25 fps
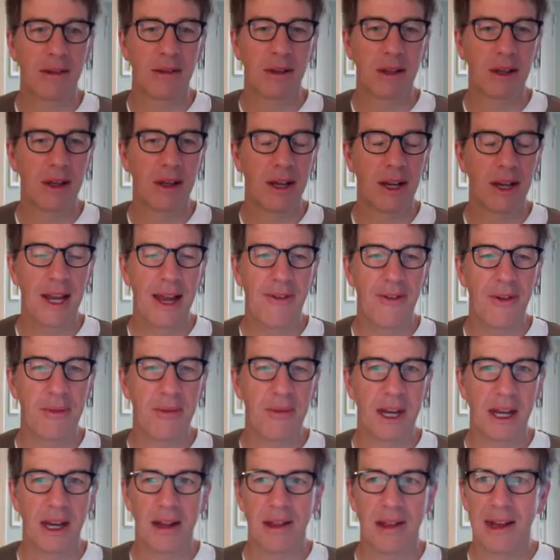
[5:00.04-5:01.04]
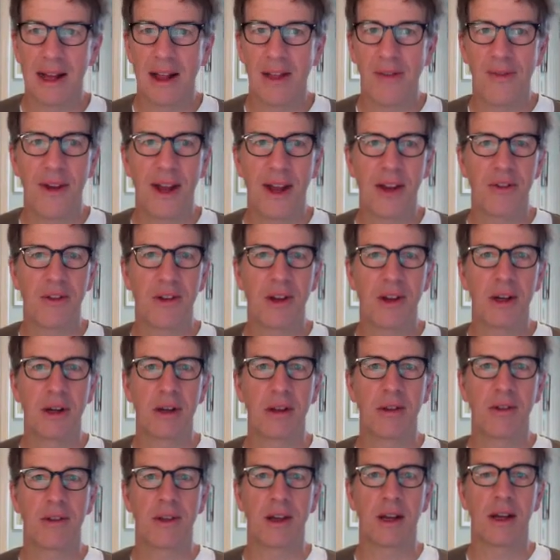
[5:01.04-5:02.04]
never been a satisfactory
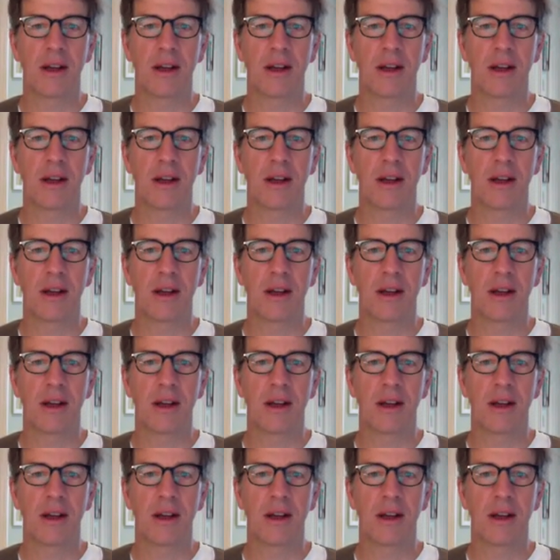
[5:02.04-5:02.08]
answer.